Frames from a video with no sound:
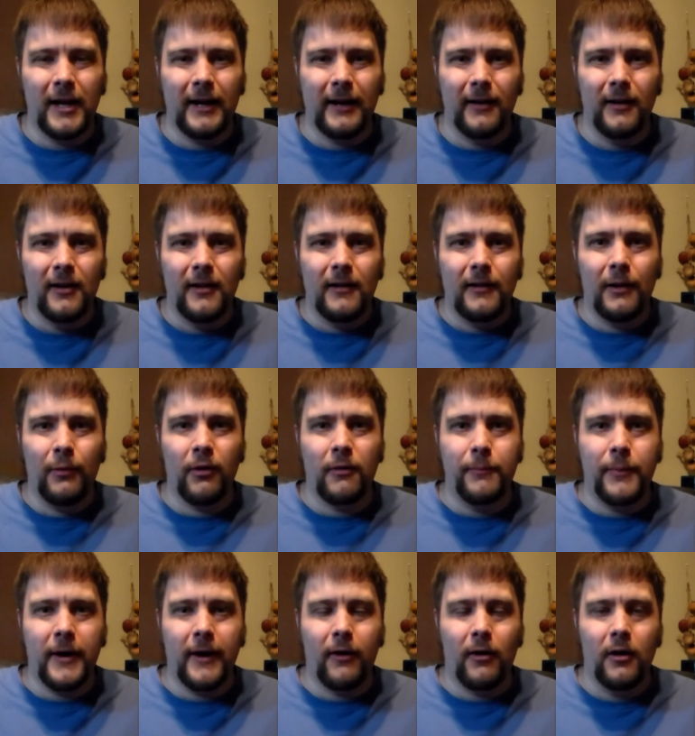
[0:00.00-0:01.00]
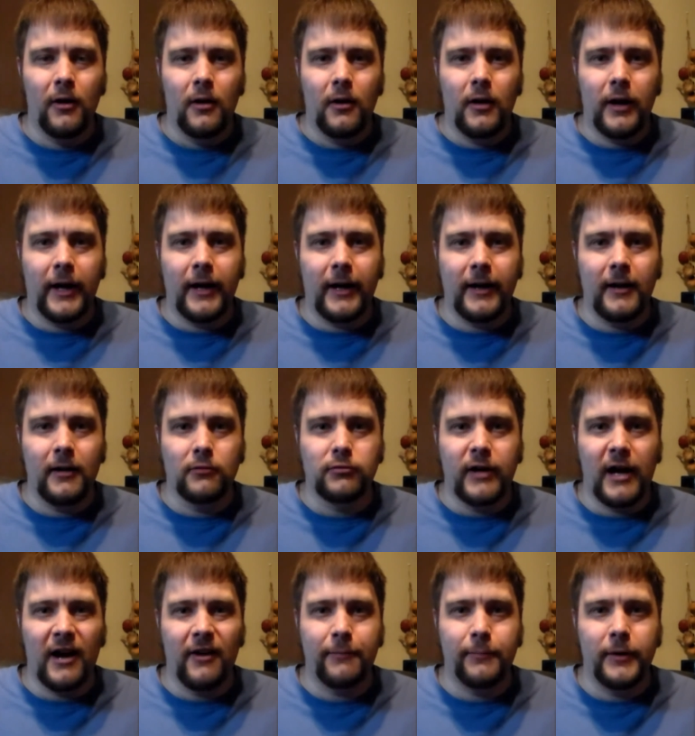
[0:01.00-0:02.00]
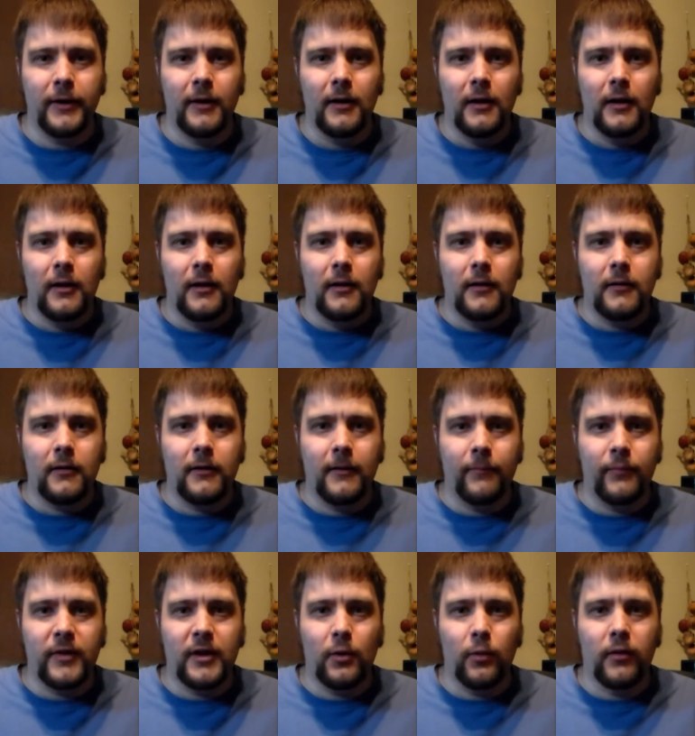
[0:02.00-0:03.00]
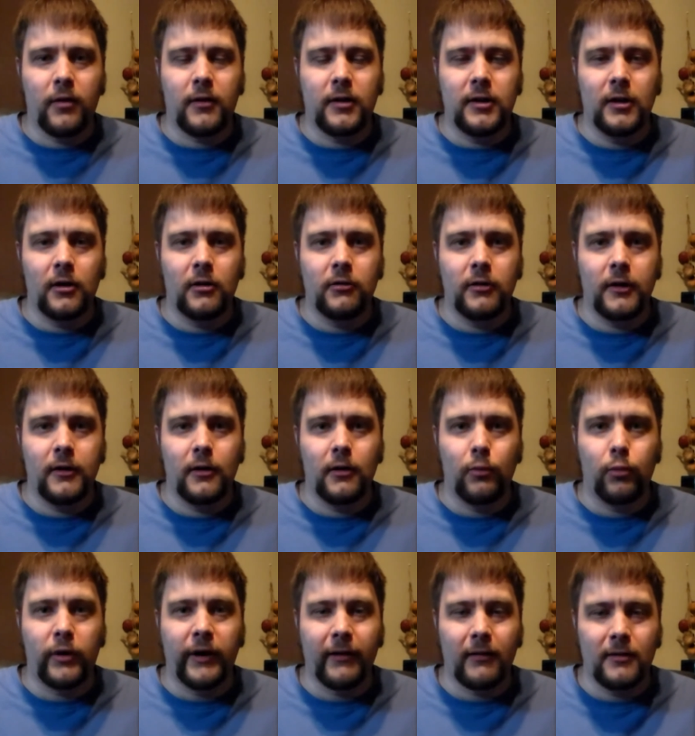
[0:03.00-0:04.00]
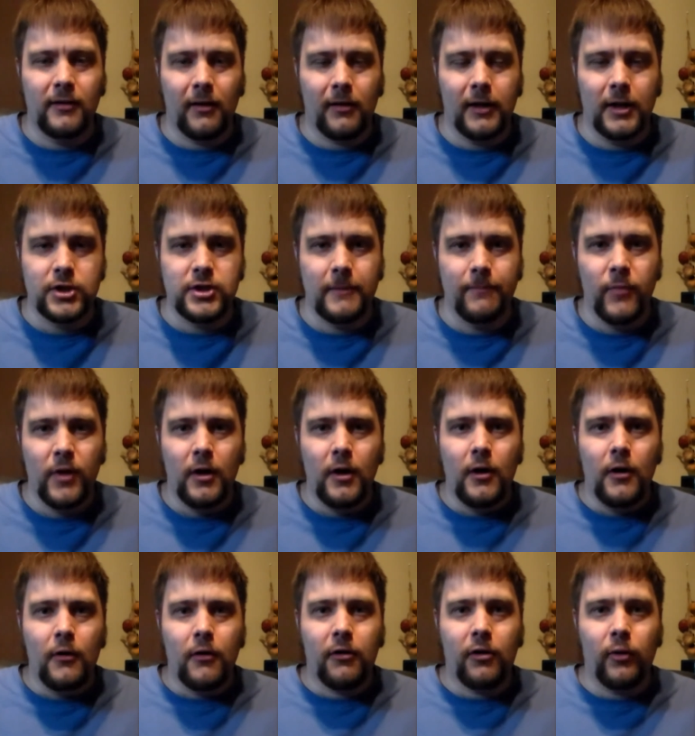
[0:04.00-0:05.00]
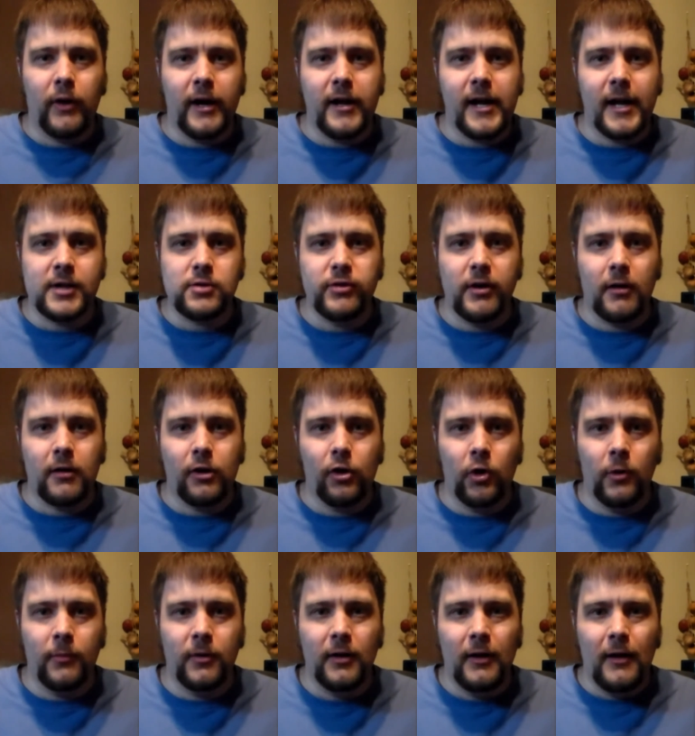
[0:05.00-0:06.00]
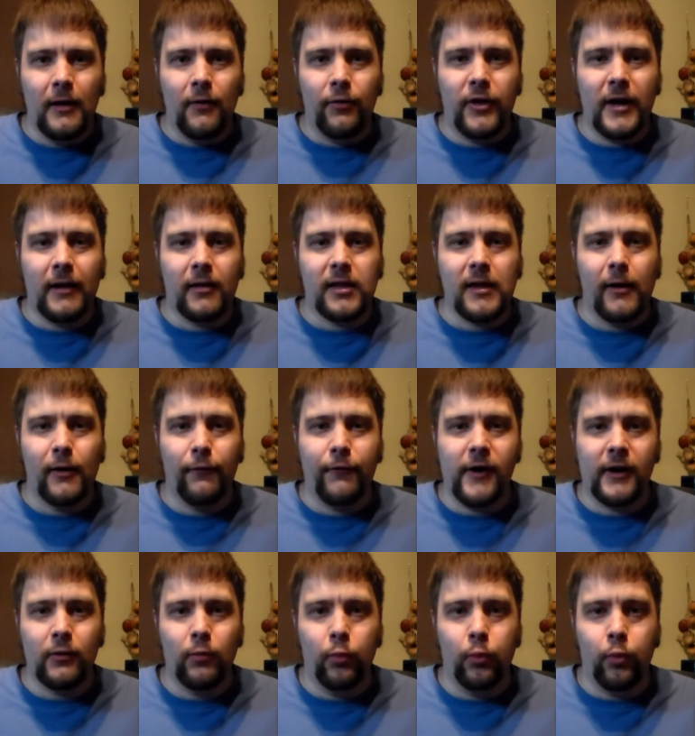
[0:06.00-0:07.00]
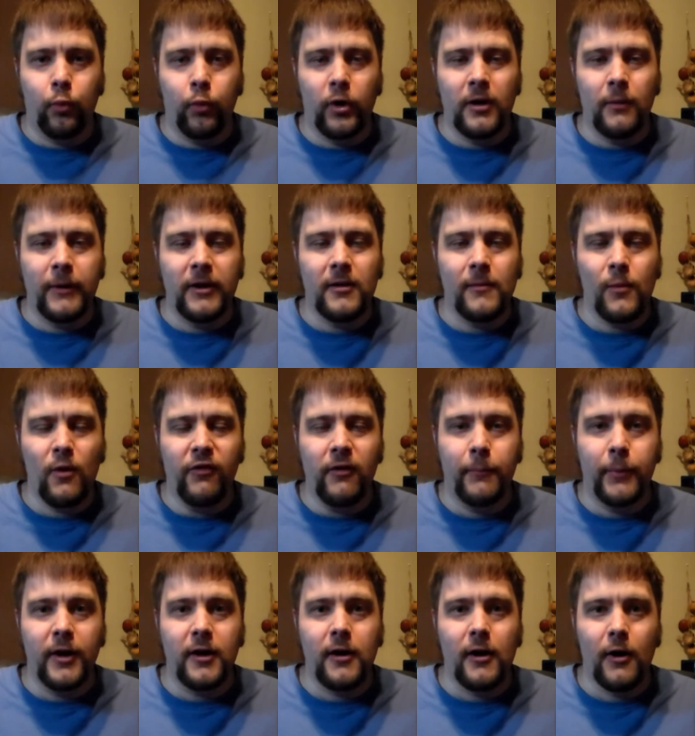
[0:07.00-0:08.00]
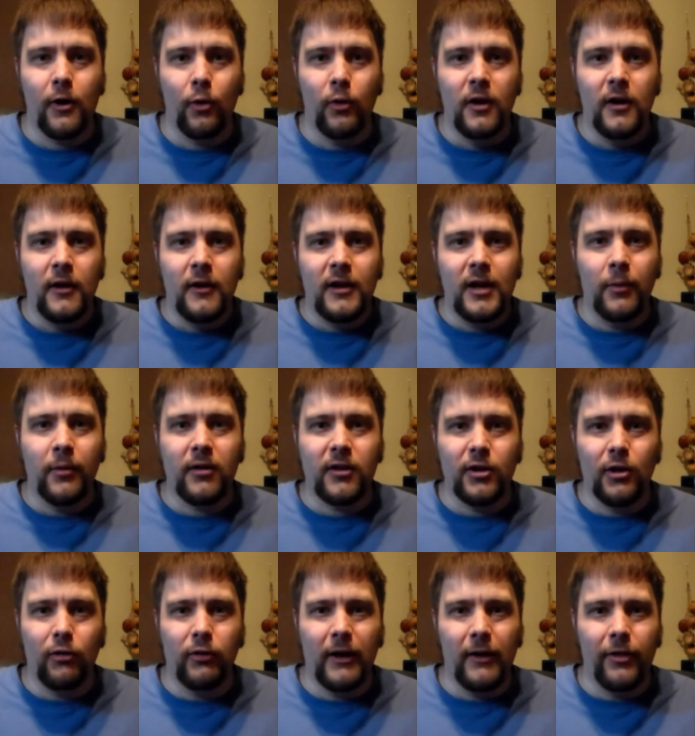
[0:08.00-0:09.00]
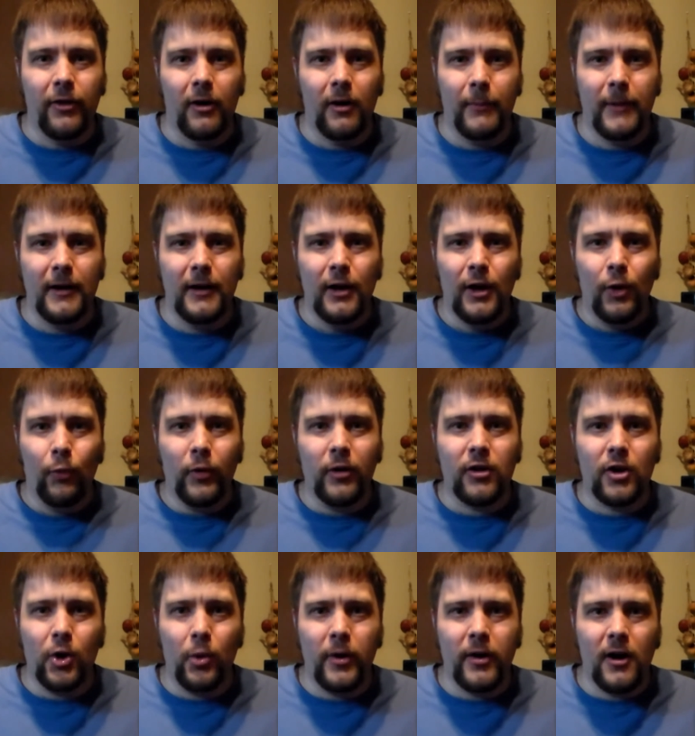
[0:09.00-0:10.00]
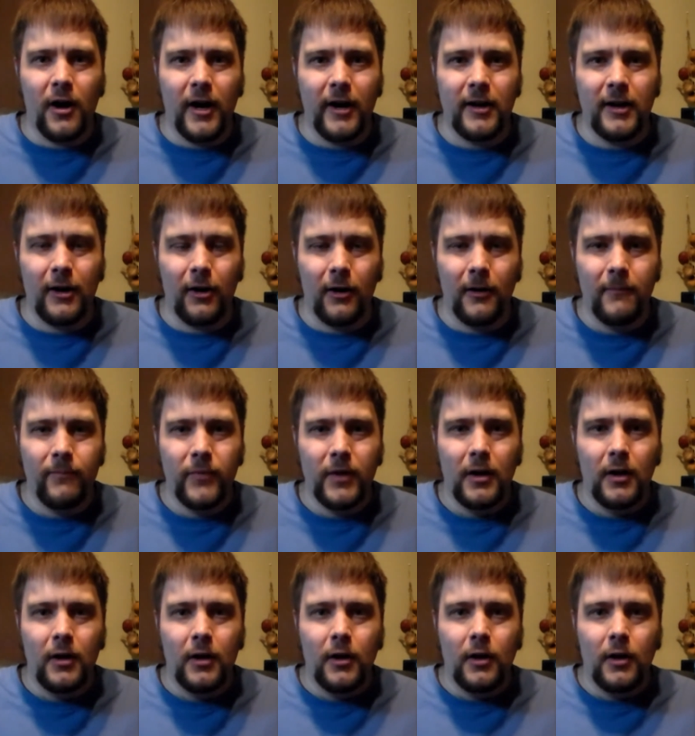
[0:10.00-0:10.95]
Yeah, it was better. I, I didn't laugh, but um, it was still a wise decision. So I naturally assumed that sound effect wouldn't be in the movie, but no, it was still in there. I mean, what's going on here?